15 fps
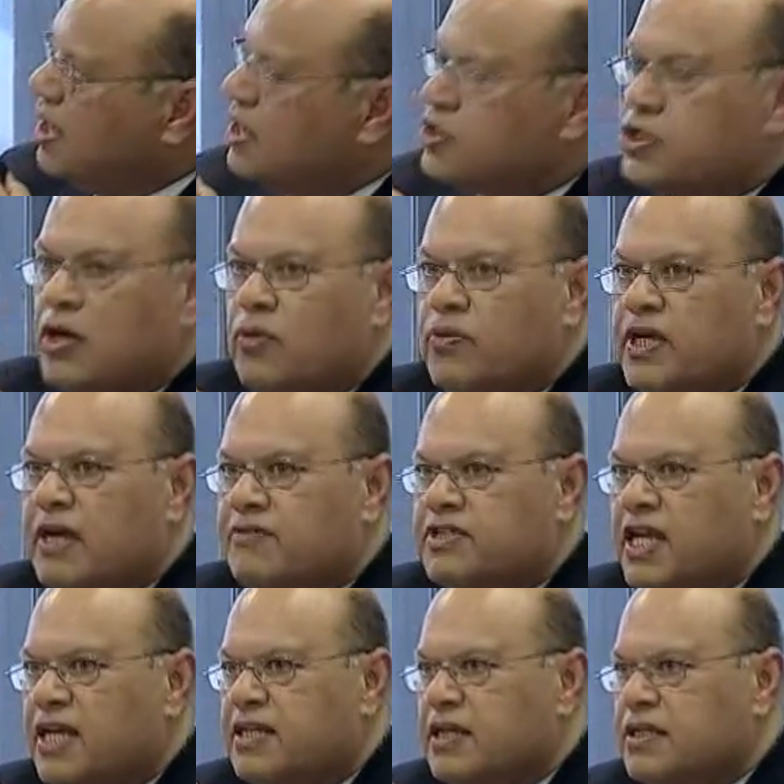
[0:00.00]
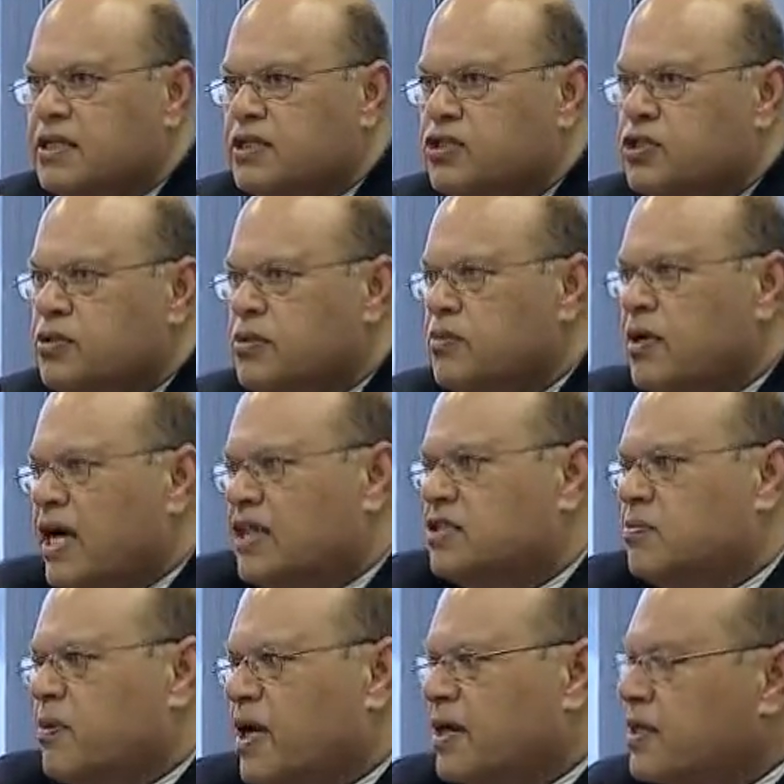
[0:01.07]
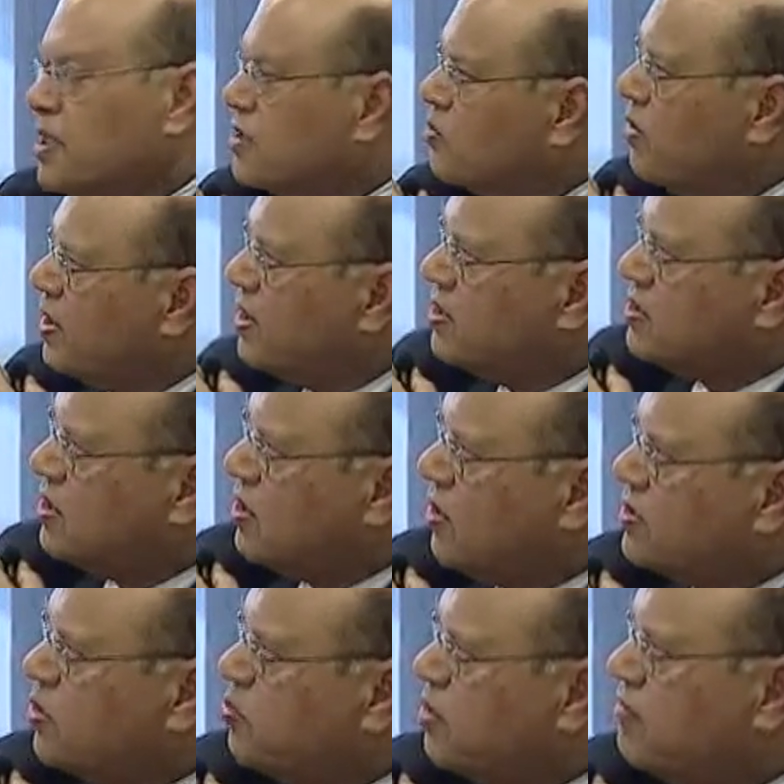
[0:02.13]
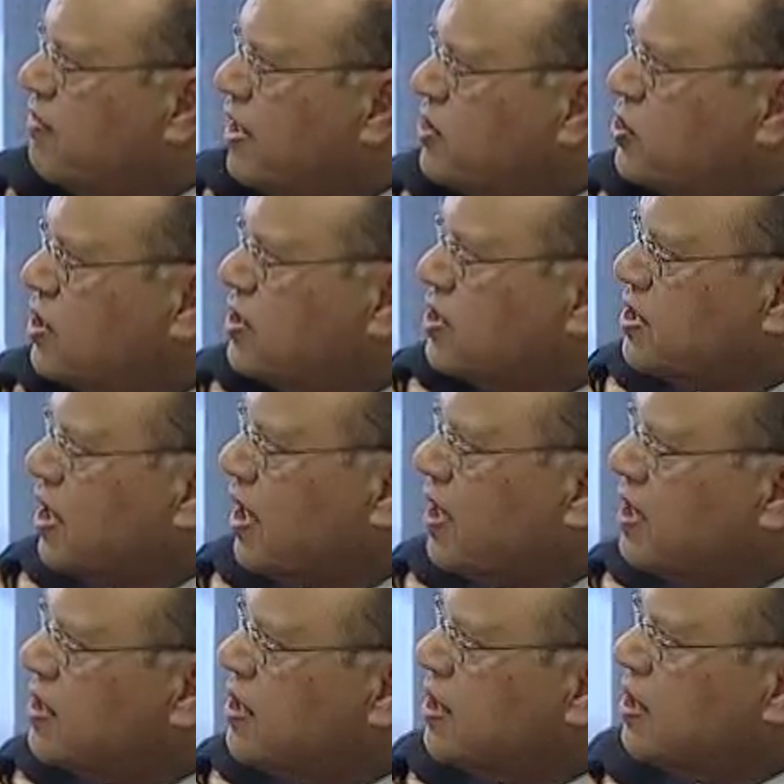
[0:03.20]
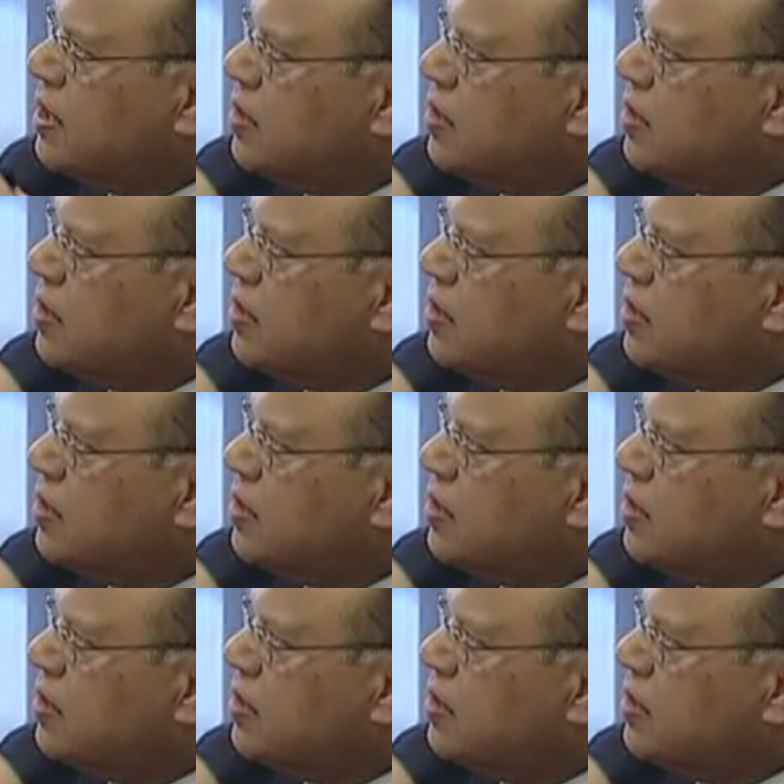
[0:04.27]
So we have taken the two aspects. One is on the prevention side.